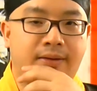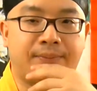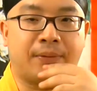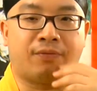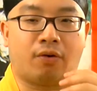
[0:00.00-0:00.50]

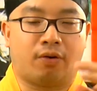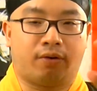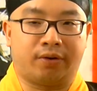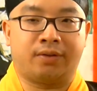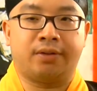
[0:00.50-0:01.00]

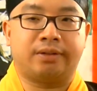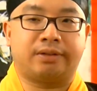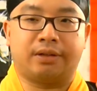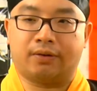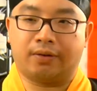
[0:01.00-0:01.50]
before,
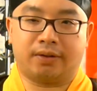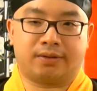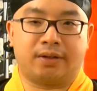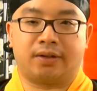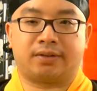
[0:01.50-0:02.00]
or
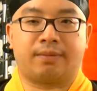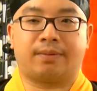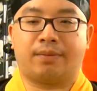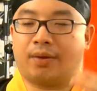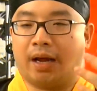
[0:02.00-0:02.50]
there are some
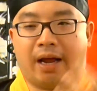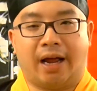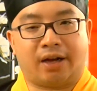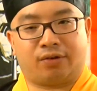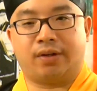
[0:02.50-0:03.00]
that we
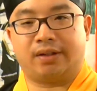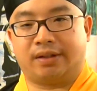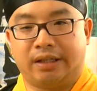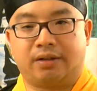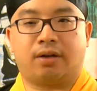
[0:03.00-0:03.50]
actually
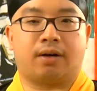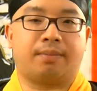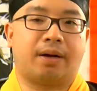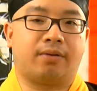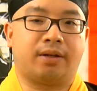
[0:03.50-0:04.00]
did talk
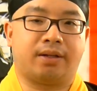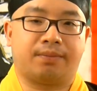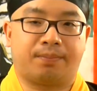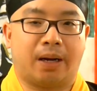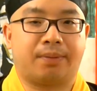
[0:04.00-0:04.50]
about in the
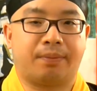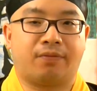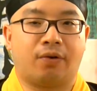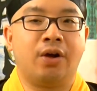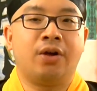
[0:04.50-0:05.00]
past
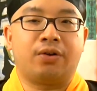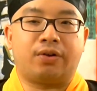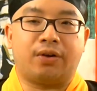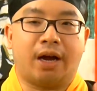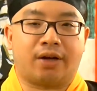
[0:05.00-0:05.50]
before. So
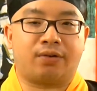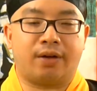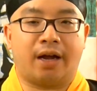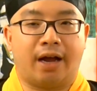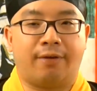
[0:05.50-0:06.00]
you
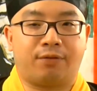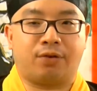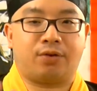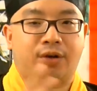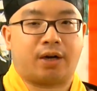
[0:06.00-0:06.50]
actually have
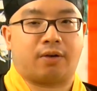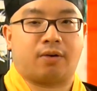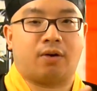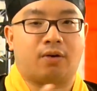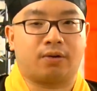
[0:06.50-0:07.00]
to check
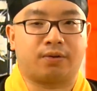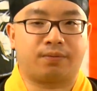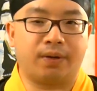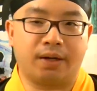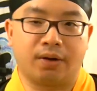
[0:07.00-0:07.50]
out all those
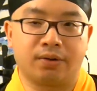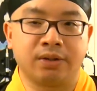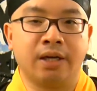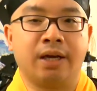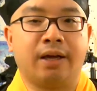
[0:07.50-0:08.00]
videos
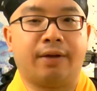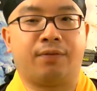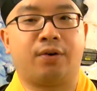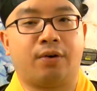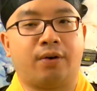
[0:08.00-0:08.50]

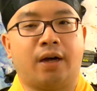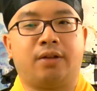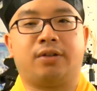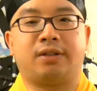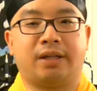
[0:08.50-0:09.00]
if you don't
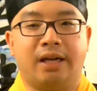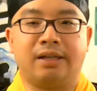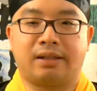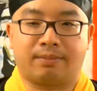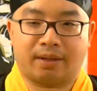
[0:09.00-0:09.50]

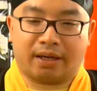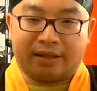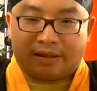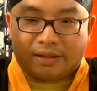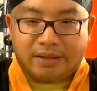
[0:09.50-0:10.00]
understand something
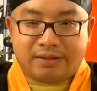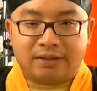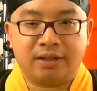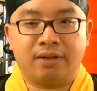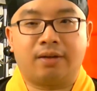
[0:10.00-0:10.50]
in
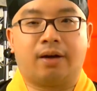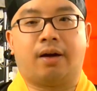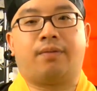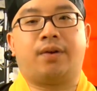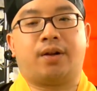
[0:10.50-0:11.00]
this
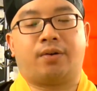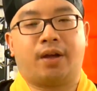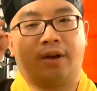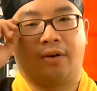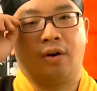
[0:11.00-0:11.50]
video
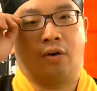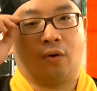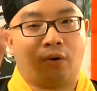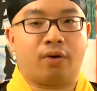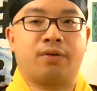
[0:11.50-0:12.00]
here,
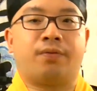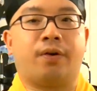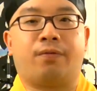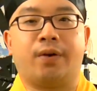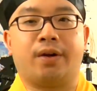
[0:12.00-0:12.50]
or
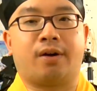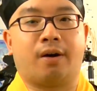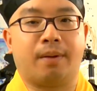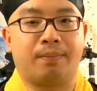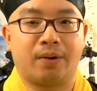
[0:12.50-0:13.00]
feel free to
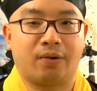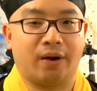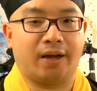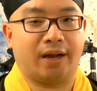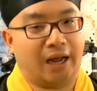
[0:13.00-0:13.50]
comment below
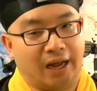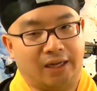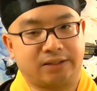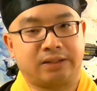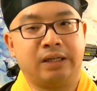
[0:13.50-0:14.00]
and
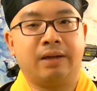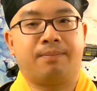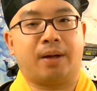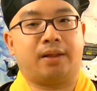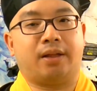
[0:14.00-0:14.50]
ask.
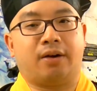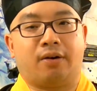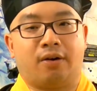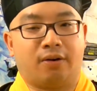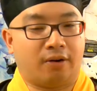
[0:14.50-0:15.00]
But there
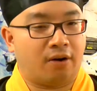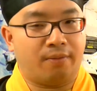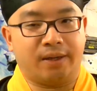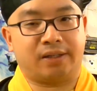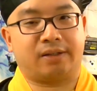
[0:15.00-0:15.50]
are
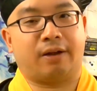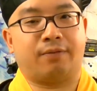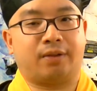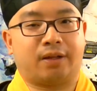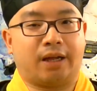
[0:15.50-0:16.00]
always
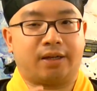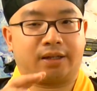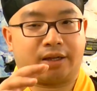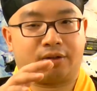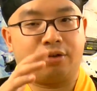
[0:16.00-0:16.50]
stuff that
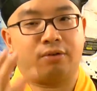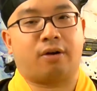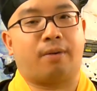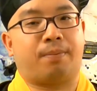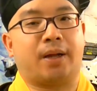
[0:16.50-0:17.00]
is like too
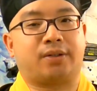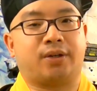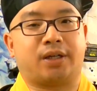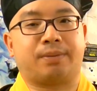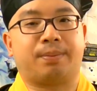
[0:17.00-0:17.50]
complex
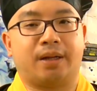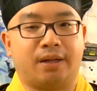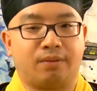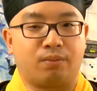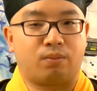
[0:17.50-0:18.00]
to explain
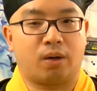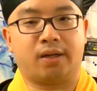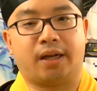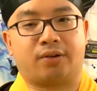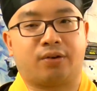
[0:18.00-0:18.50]
in
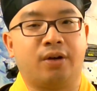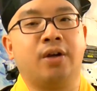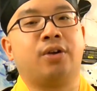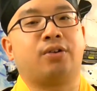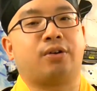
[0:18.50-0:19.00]
one lecture.
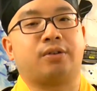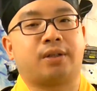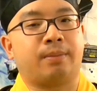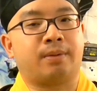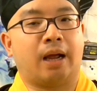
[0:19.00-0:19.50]
So
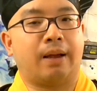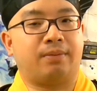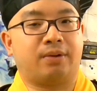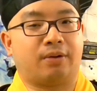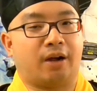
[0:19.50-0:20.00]

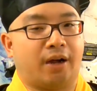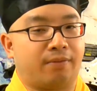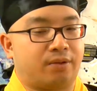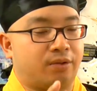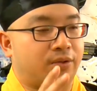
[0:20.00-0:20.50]
sometimes, I
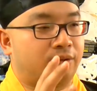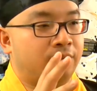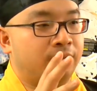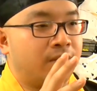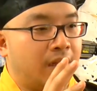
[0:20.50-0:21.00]
have to
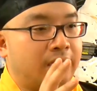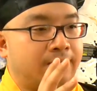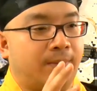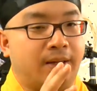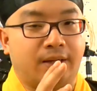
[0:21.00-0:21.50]

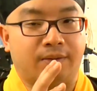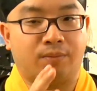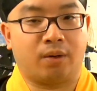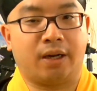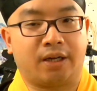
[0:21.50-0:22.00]
explain it in
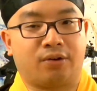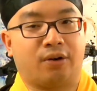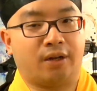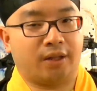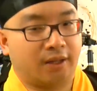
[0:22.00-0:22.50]
one
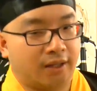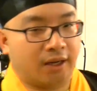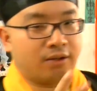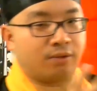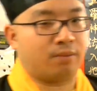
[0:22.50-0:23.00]
lecture and then
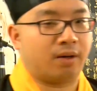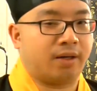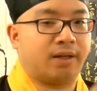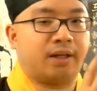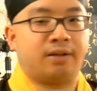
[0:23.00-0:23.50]
another one
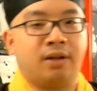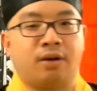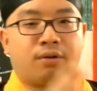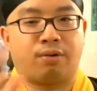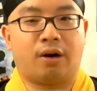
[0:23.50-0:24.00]
and then
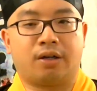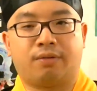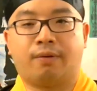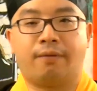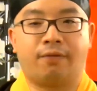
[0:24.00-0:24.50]

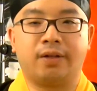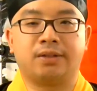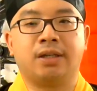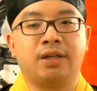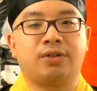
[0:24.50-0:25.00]

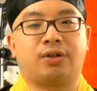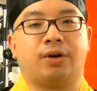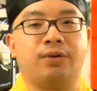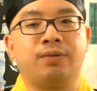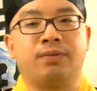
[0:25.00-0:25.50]
cross-reference.
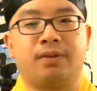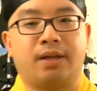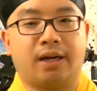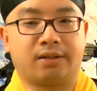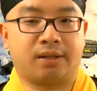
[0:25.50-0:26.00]
So
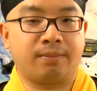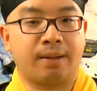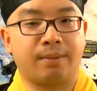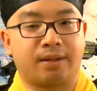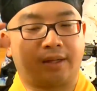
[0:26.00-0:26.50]
yeah,
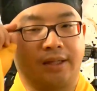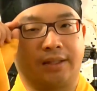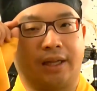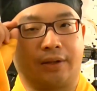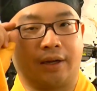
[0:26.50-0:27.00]
sometimes it
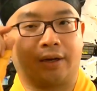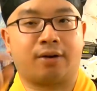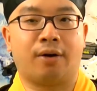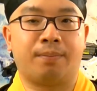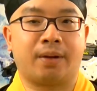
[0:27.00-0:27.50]
does get kind of
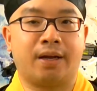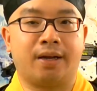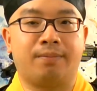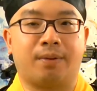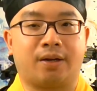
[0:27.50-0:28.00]

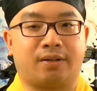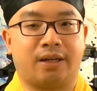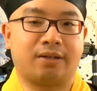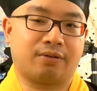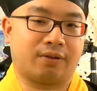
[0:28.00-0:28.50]
complicated because
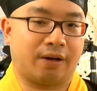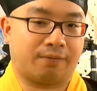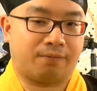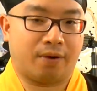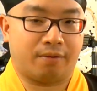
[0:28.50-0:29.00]
things are
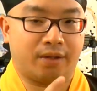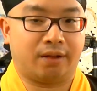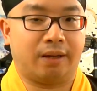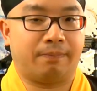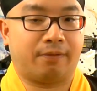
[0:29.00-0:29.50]
like very
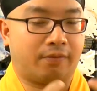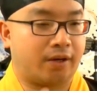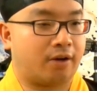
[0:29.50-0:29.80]
deep, very